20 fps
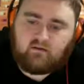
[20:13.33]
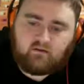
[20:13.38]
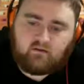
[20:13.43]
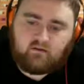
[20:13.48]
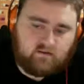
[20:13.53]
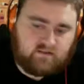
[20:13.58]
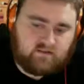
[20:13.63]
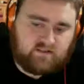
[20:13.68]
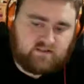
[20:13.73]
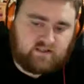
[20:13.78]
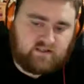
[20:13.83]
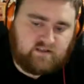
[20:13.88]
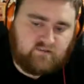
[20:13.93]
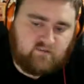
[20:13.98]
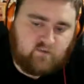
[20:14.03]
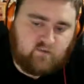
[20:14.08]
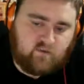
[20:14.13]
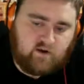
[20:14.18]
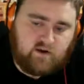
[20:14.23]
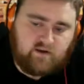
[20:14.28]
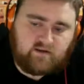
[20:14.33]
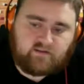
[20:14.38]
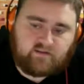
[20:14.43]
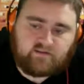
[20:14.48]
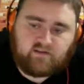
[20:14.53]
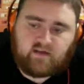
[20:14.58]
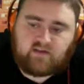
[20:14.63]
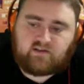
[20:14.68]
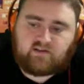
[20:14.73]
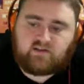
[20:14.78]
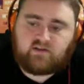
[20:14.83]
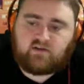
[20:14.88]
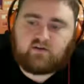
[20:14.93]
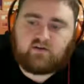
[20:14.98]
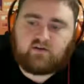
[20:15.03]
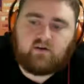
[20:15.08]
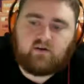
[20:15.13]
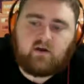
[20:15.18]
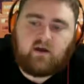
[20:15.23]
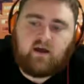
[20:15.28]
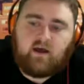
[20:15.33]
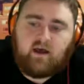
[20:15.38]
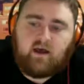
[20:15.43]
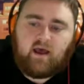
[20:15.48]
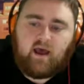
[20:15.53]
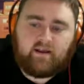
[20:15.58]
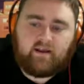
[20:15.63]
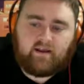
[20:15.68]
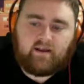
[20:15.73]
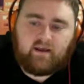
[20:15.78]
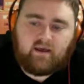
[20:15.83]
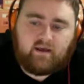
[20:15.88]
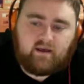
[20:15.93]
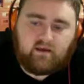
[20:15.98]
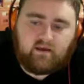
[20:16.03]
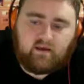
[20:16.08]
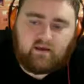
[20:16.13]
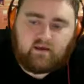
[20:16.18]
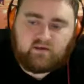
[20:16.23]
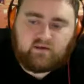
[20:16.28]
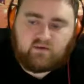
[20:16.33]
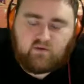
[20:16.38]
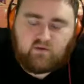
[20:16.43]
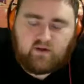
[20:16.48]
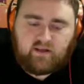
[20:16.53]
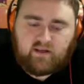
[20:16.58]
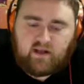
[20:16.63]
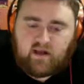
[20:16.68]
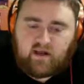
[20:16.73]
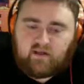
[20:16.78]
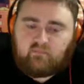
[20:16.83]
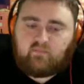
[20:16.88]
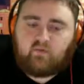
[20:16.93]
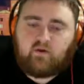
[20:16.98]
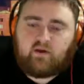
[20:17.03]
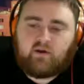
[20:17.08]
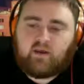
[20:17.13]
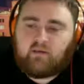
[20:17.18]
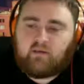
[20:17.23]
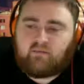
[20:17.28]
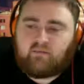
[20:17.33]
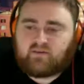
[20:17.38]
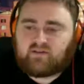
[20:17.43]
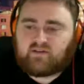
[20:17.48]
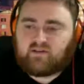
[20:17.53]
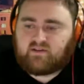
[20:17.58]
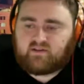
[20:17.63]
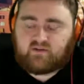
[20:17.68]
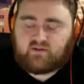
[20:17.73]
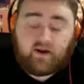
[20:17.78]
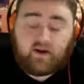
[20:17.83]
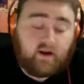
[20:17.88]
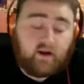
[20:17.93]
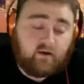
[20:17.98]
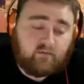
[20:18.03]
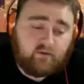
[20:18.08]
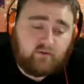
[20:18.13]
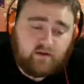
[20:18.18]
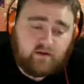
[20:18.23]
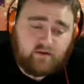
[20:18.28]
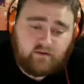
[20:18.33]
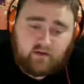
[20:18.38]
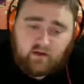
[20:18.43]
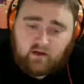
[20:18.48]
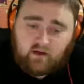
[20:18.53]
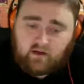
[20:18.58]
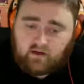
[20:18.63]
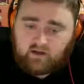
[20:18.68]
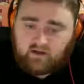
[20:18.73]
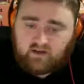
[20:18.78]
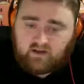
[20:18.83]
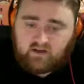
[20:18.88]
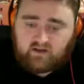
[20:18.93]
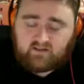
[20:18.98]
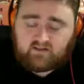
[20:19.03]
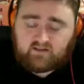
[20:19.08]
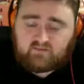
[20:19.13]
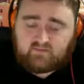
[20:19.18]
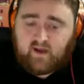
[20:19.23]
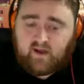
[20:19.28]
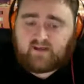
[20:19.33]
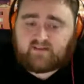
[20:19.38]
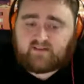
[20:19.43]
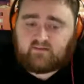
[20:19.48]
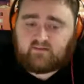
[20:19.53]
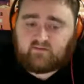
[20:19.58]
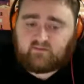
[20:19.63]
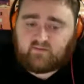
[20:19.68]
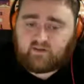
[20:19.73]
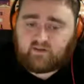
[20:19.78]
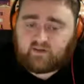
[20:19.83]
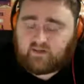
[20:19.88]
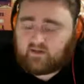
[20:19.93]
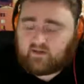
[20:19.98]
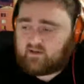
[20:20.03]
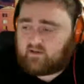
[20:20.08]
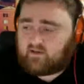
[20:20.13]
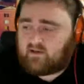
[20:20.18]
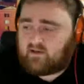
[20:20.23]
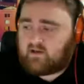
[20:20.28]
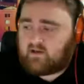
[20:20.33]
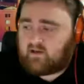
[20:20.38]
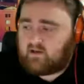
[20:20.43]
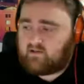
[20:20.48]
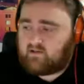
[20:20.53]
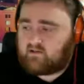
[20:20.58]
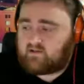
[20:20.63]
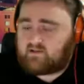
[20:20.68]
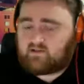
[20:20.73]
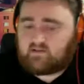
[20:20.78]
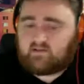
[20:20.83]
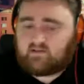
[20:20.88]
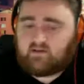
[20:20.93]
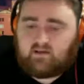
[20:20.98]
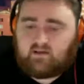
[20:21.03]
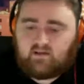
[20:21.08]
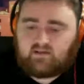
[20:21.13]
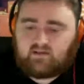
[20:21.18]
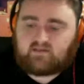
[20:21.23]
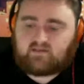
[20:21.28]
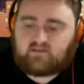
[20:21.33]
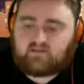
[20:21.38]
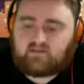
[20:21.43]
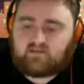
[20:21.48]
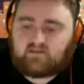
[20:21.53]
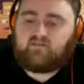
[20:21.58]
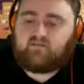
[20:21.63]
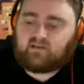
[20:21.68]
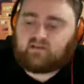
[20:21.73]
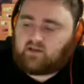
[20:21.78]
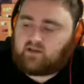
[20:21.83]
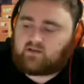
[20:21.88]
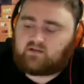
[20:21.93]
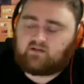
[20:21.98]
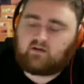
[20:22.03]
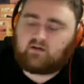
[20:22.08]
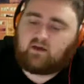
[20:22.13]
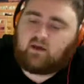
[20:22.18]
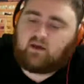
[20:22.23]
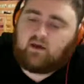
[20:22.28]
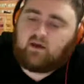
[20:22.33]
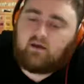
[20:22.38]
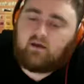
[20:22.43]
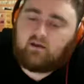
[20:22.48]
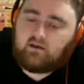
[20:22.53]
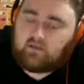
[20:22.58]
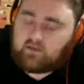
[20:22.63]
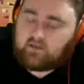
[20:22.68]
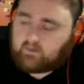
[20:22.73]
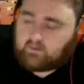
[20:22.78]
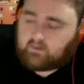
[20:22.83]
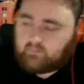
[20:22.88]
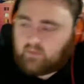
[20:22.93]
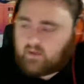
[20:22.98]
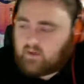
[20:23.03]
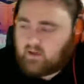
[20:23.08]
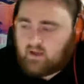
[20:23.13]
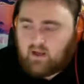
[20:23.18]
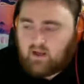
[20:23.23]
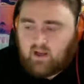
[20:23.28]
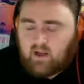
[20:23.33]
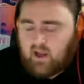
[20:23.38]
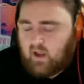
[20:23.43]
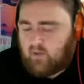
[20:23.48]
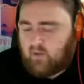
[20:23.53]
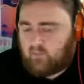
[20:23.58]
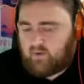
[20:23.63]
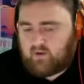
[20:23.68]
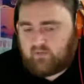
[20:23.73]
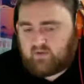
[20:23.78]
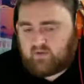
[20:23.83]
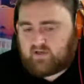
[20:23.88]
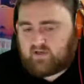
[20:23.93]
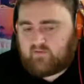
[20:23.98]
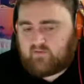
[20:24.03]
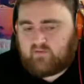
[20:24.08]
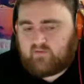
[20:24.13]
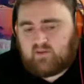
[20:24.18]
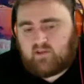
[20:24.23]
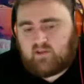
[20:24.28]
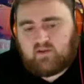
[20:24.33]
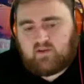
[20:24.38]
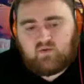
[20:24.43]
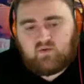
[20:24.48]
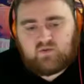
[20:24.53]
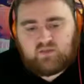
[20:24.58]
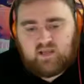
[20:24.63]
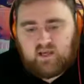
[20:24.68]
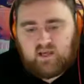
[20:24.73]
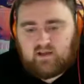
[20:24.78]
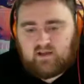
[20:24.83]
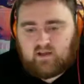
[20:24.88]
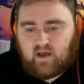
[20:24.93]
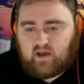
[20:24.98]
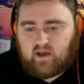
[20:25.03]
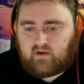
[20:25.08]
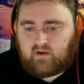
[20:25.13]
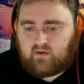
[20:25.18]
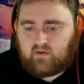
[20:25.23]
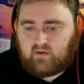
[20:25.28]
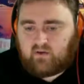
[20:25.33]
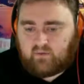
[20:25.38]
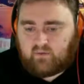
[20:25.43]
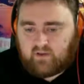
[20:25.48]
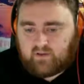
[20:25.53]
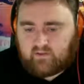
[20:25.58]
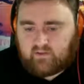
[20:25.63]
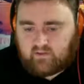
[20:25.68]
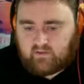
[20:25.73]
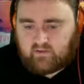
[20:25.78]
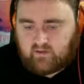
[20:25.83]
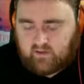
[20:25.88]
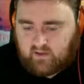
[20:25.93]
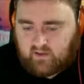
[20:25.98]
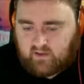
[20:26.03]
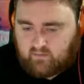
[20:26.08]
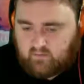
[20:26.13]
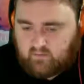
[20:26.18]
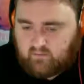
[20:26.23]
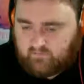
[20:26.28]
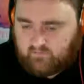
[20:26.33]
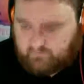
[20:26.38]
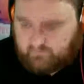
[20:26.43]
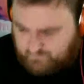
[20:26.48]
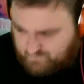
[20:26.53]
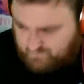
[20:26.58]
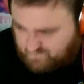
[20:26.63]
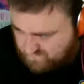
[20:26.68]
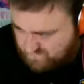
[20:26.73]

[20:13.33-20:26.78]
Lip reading: 64 innings last year had a 29.8% strikeout rate. It's massive. The kid his stuff is electric. And pretty much everything you said, I agree with. Honestly,